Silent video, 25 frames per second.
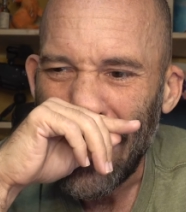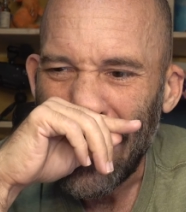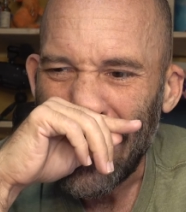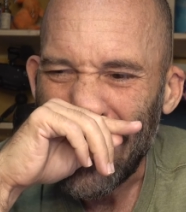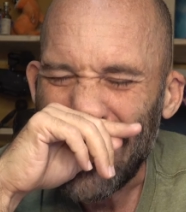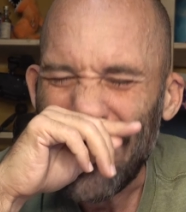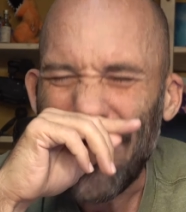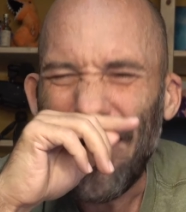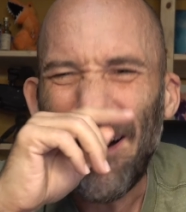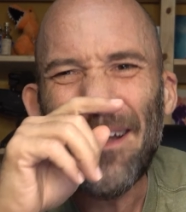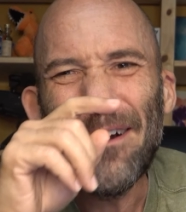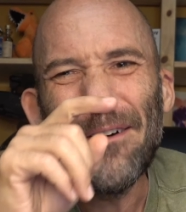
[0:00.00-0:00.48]

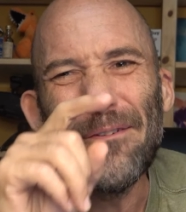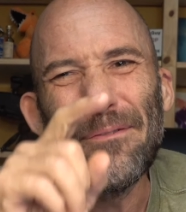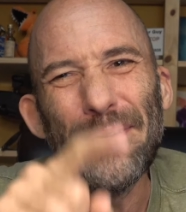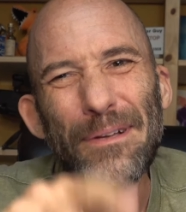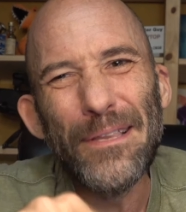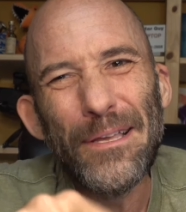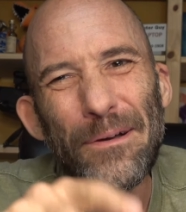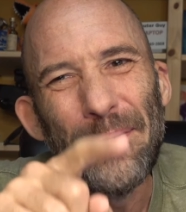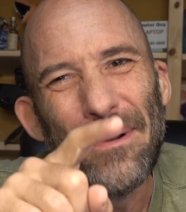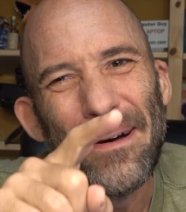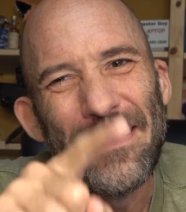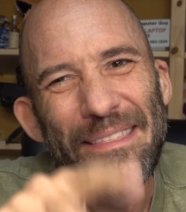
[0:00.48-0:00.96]
I don't
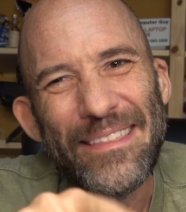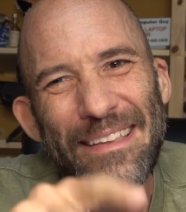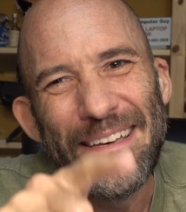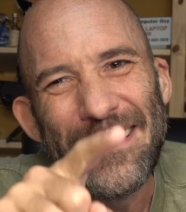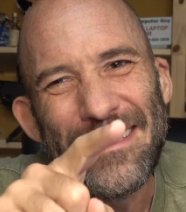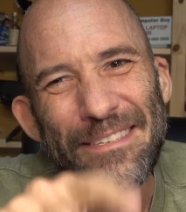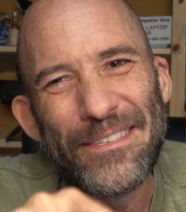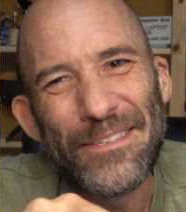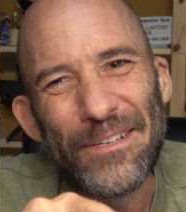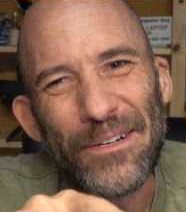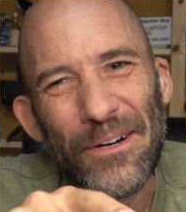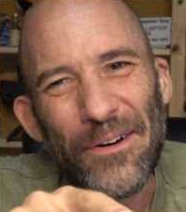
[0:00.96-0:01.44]
really want
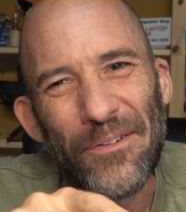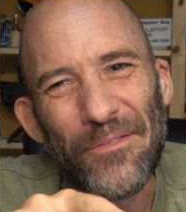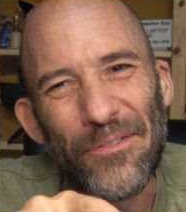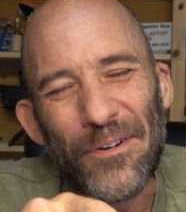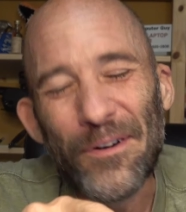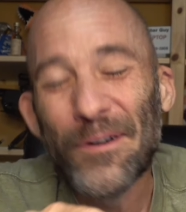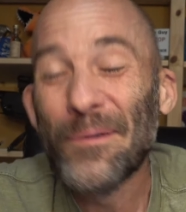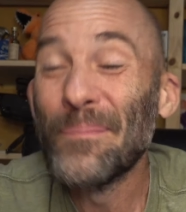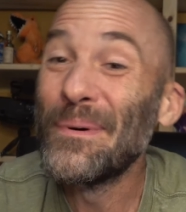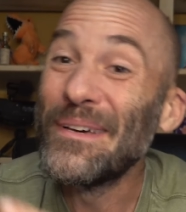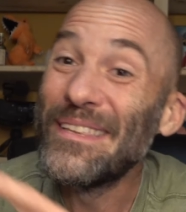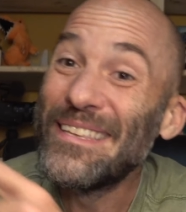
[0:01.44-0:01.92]
this
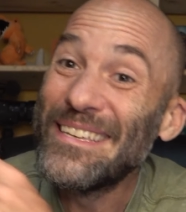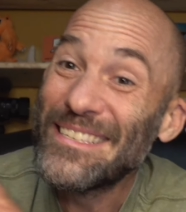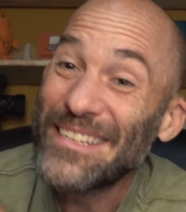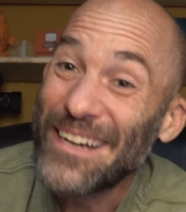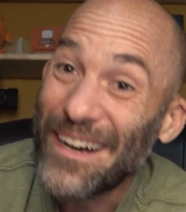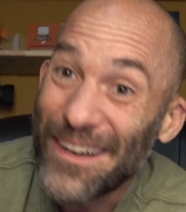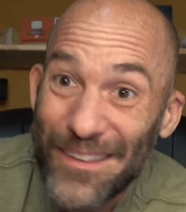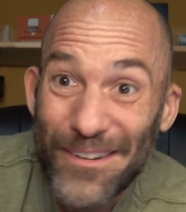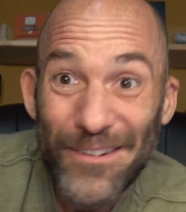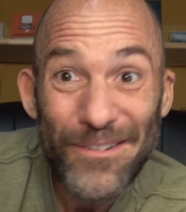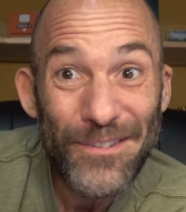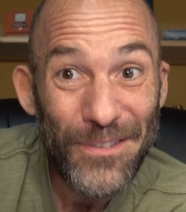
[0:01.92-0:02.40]
server, but this
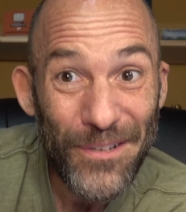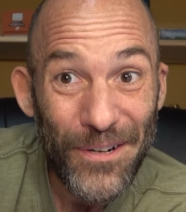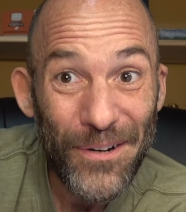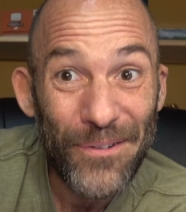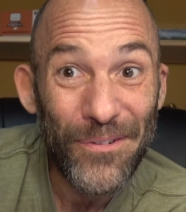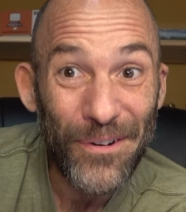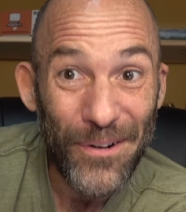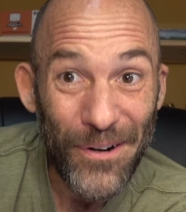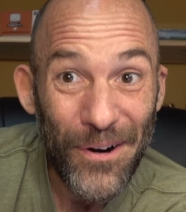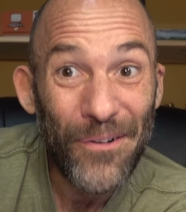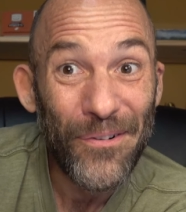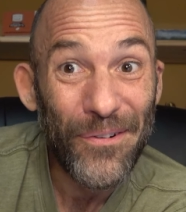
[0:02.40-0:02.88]
other
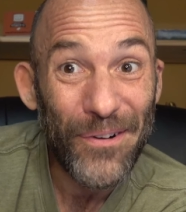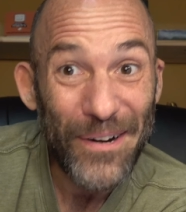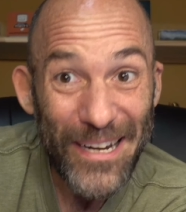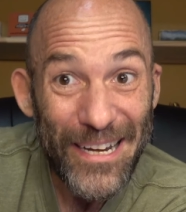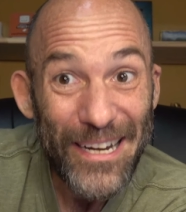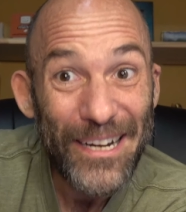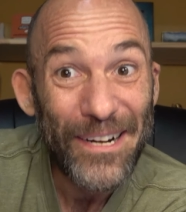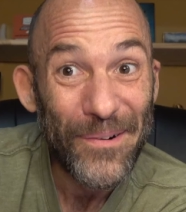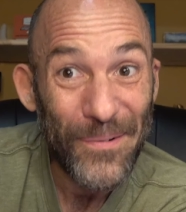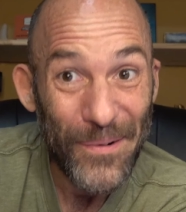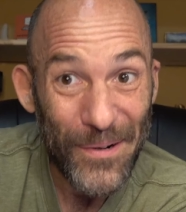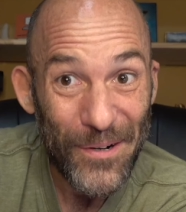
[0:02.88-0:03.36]
server over
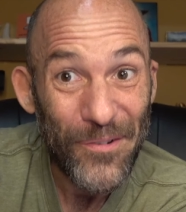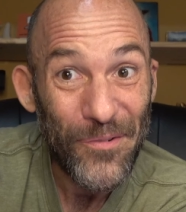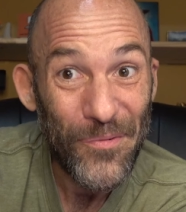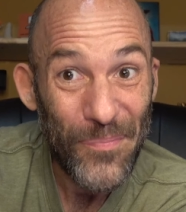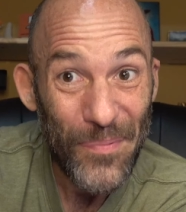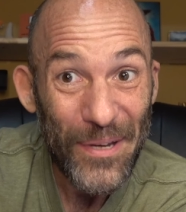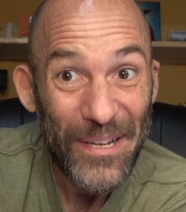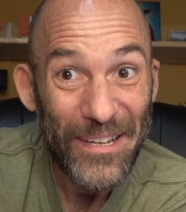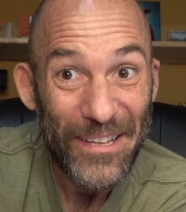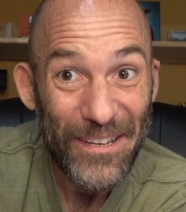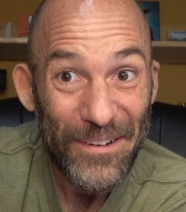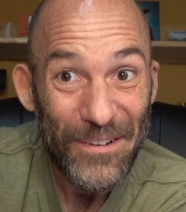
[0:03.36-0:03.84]
here would have
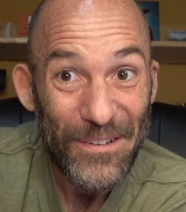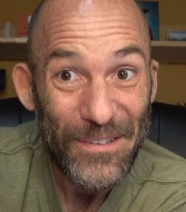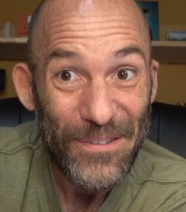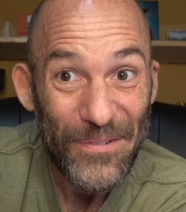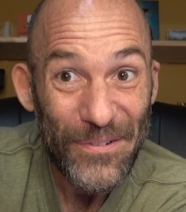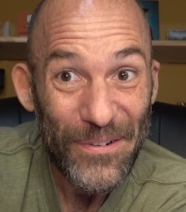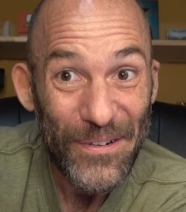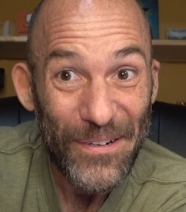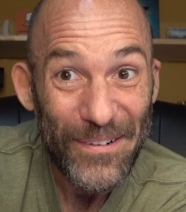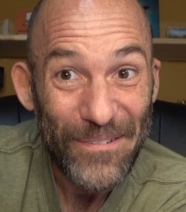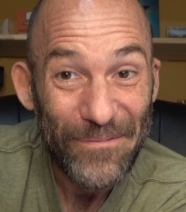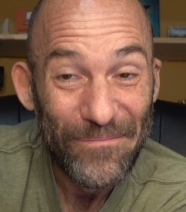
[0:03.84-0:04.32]
been
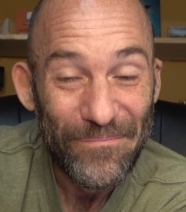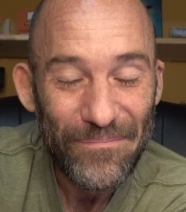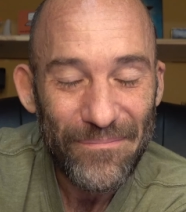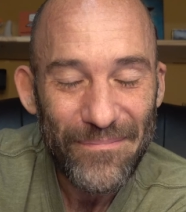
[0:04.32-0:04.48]
useful.